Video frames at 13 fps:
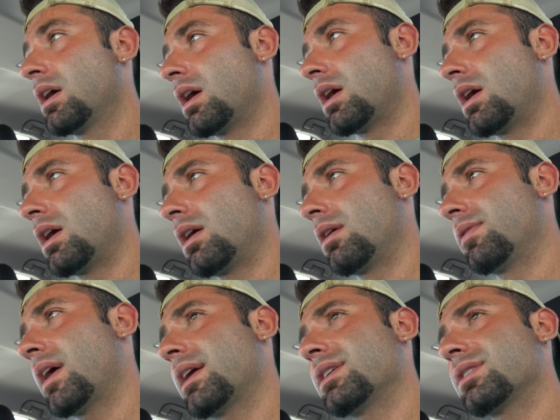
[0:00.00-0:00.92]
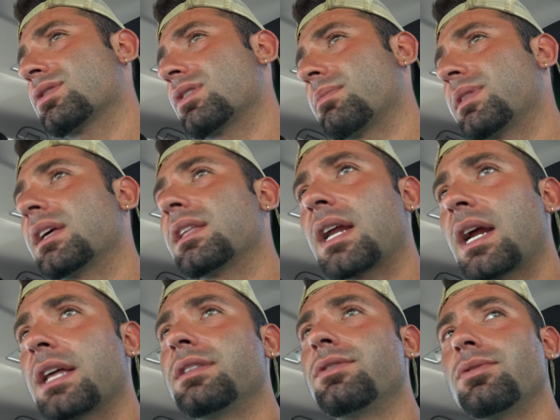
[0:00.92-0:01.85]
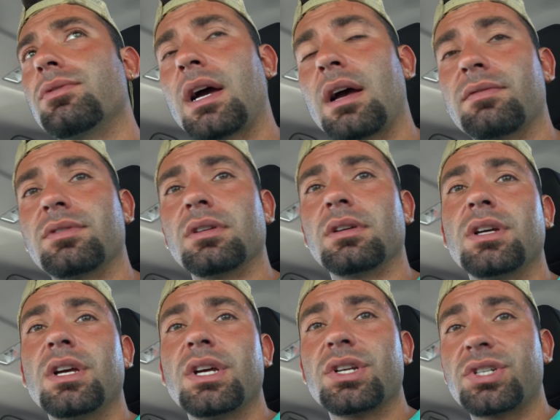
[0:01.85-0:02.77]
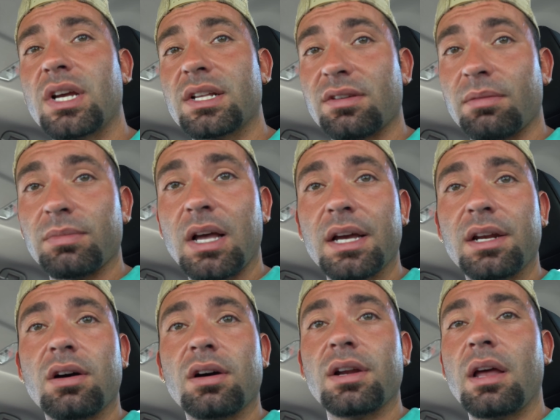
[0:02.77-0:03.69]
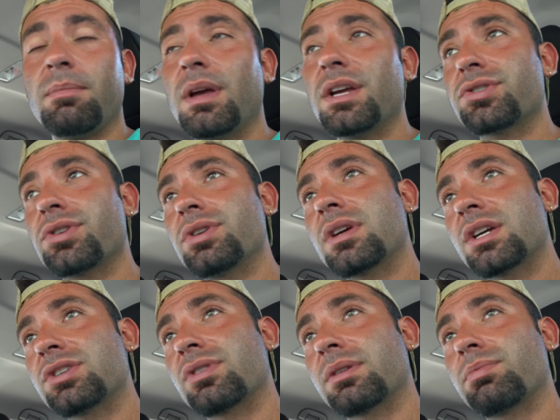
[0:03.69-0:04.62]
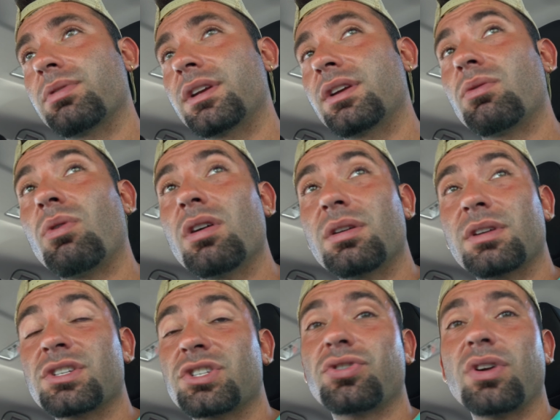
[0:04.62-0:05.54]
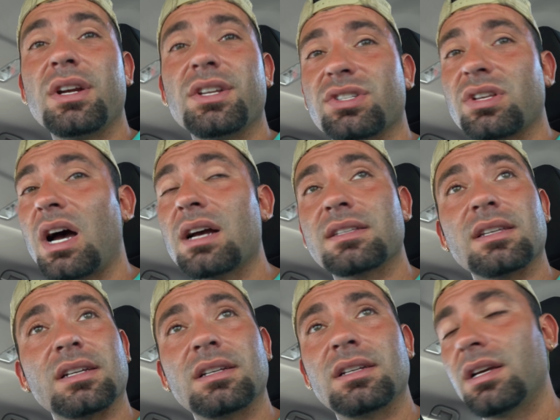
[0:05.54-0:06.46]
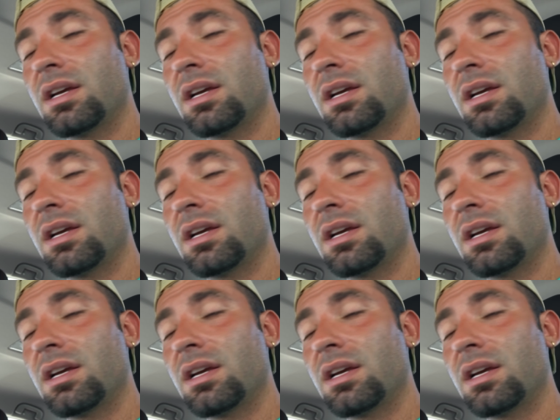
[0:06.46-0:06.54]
That is something that I do have to shed some light on. And make sure you guys drink plenty of water, because Tren is toxic.